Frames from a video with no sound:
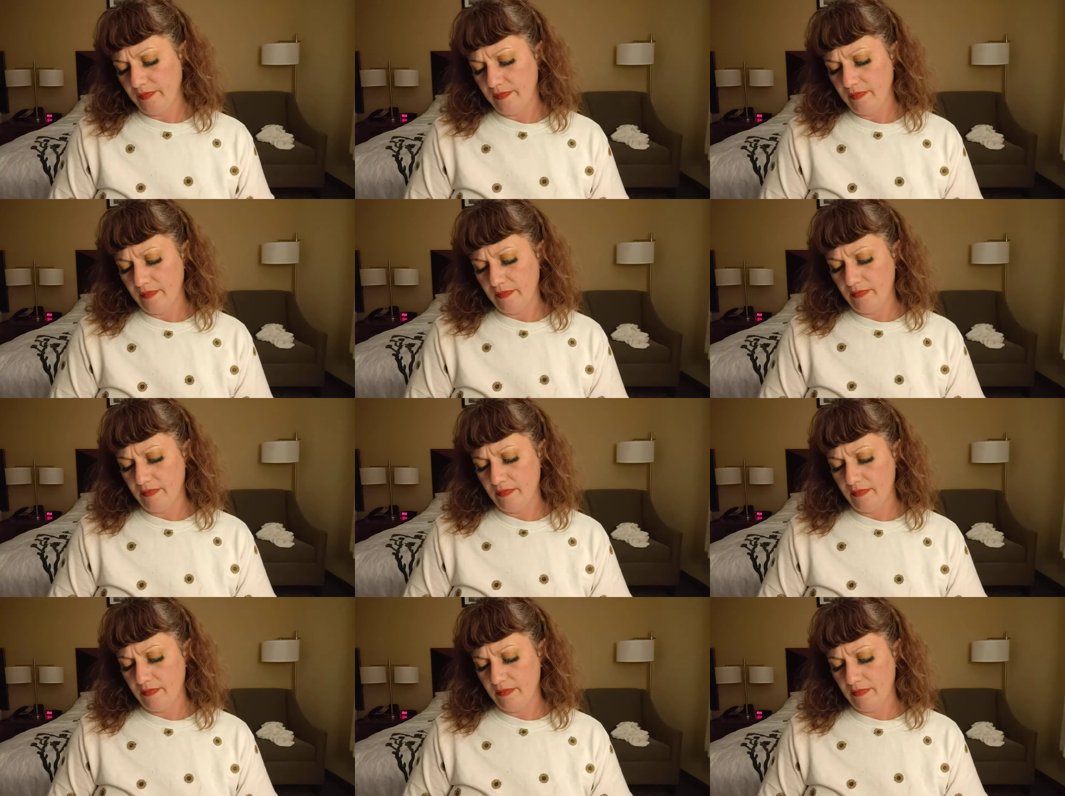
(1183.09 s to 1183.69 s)

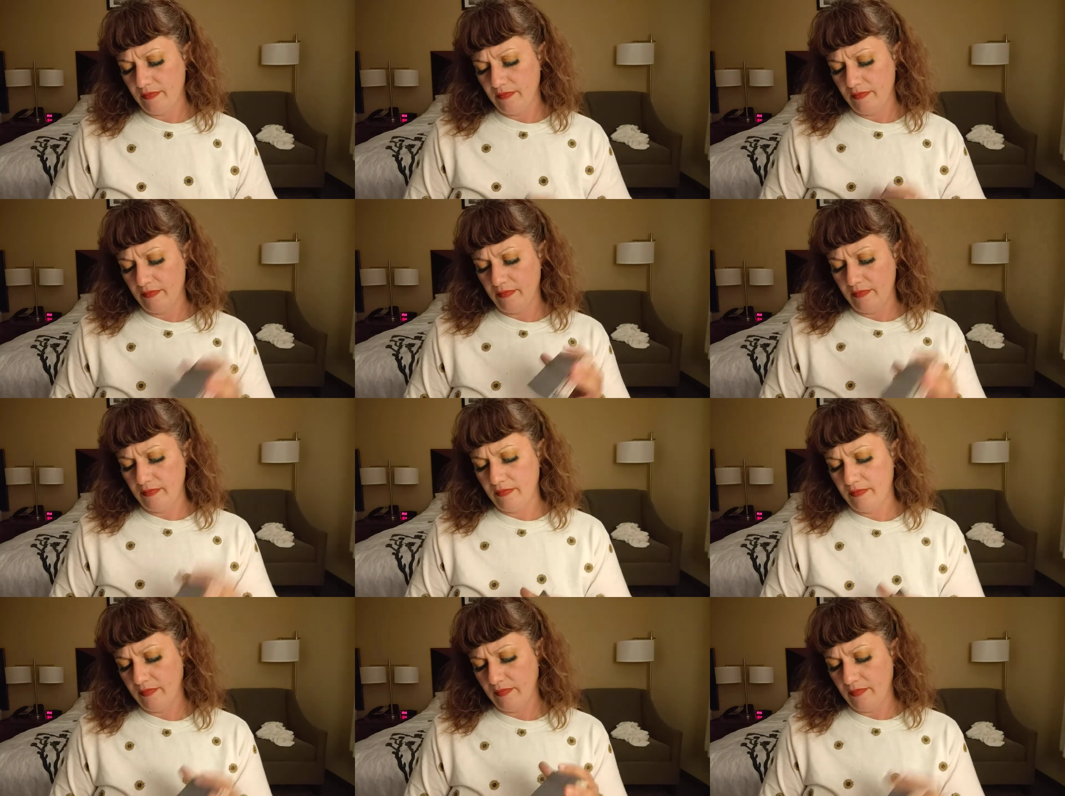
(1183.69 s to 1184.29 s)

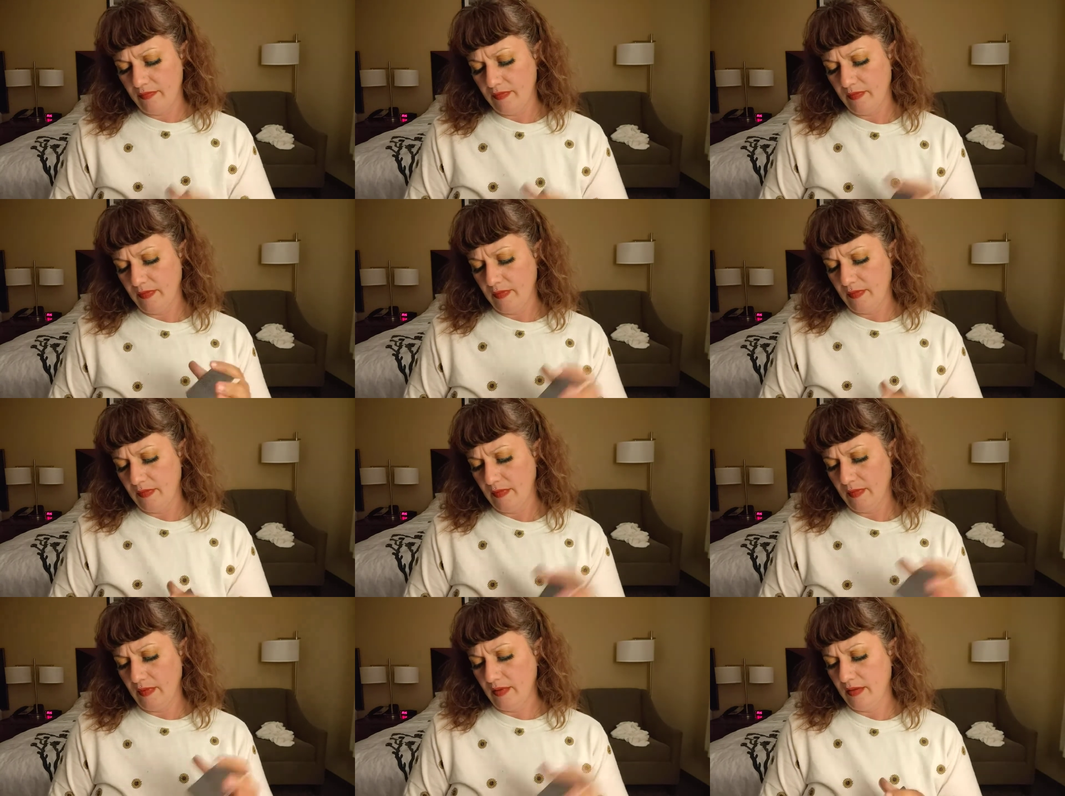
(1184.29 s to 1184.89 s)

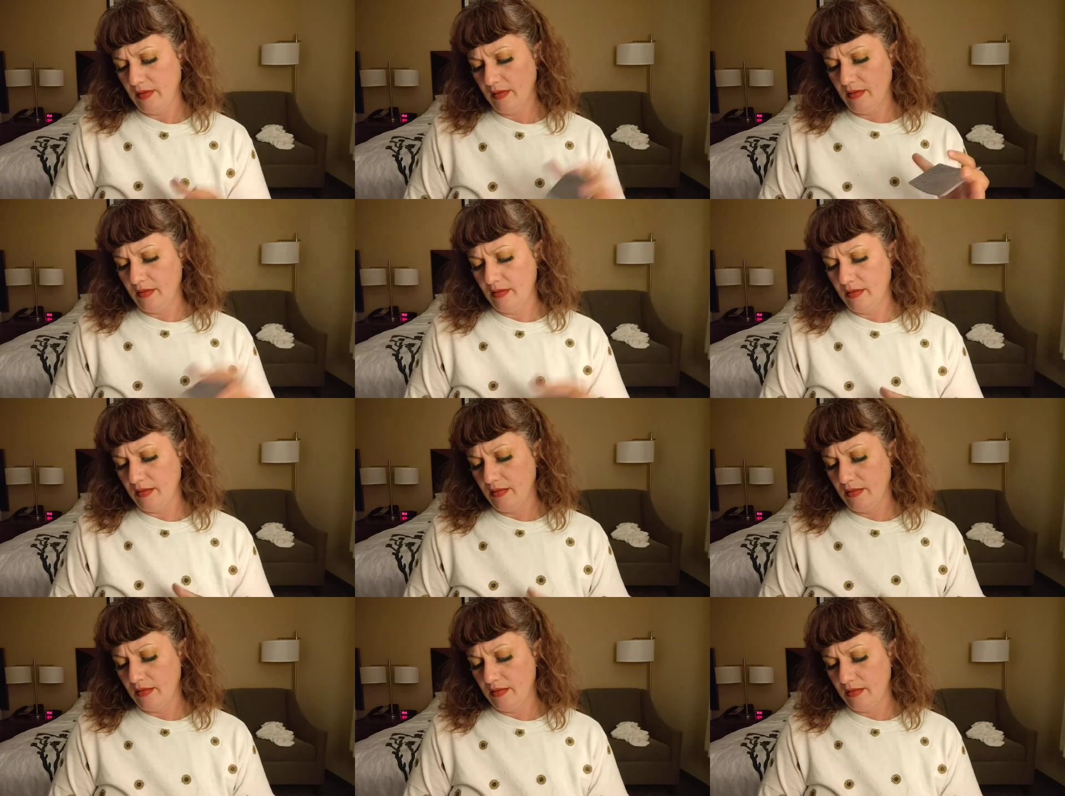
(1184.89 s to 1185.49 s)

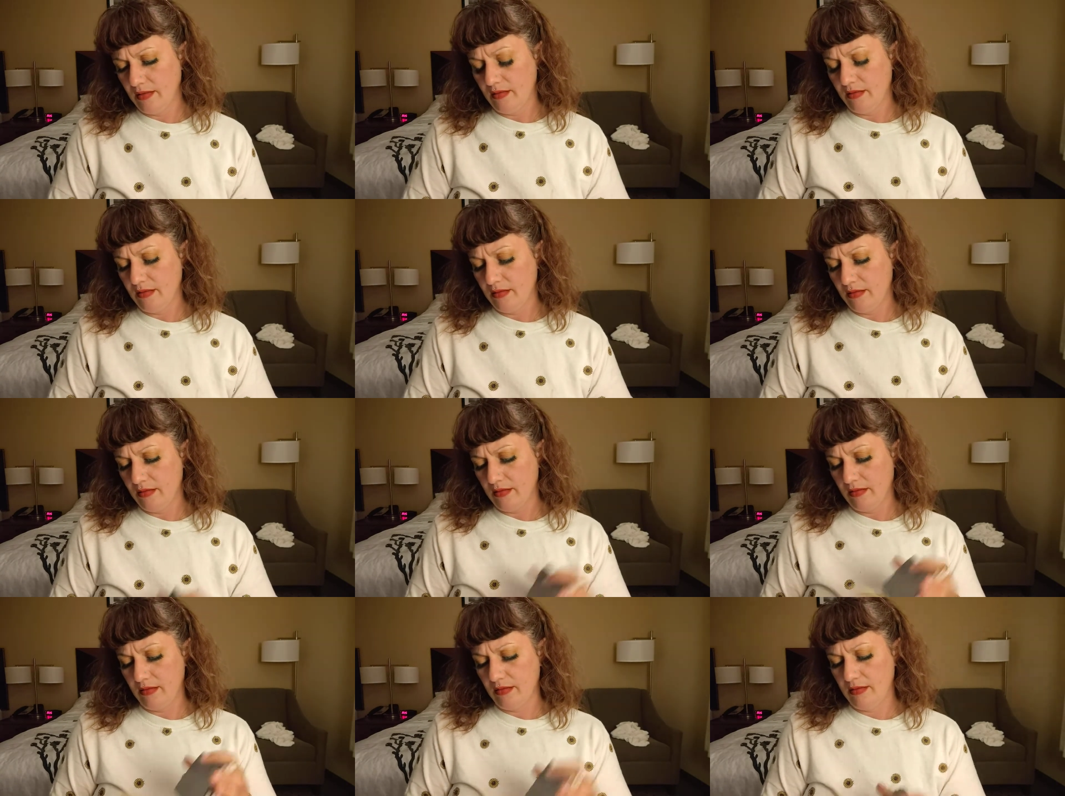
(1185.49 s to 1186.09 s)

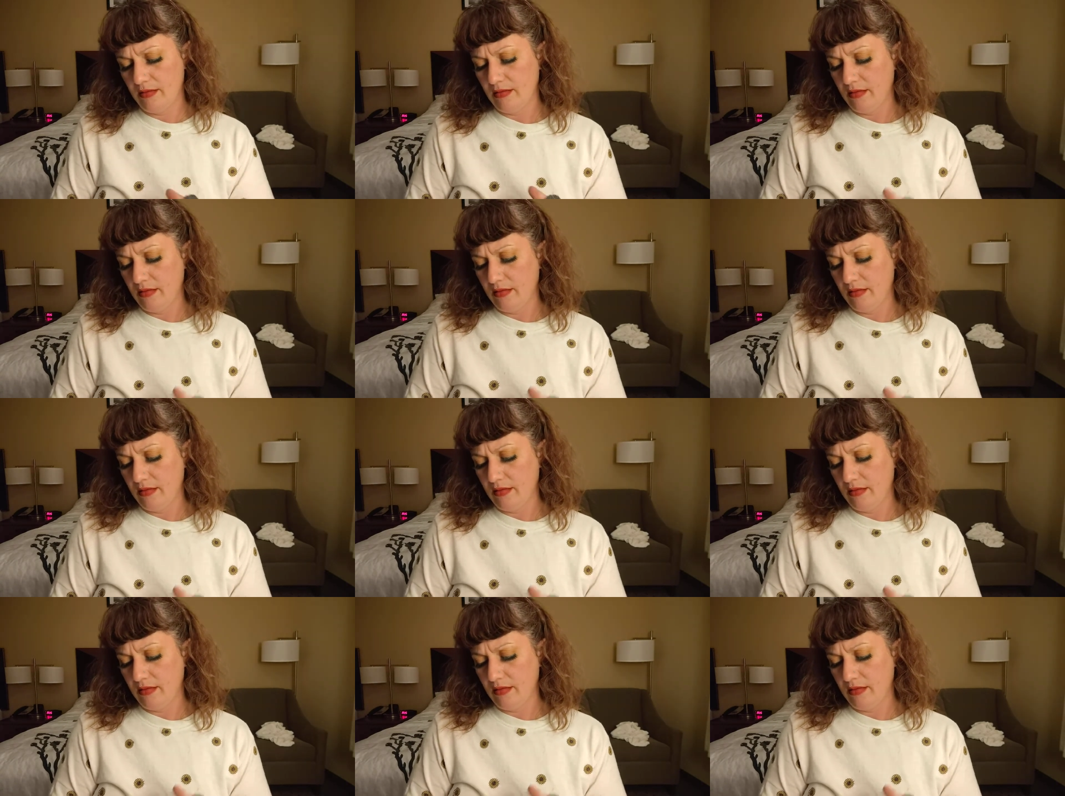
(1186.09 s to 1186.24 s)
[no speech]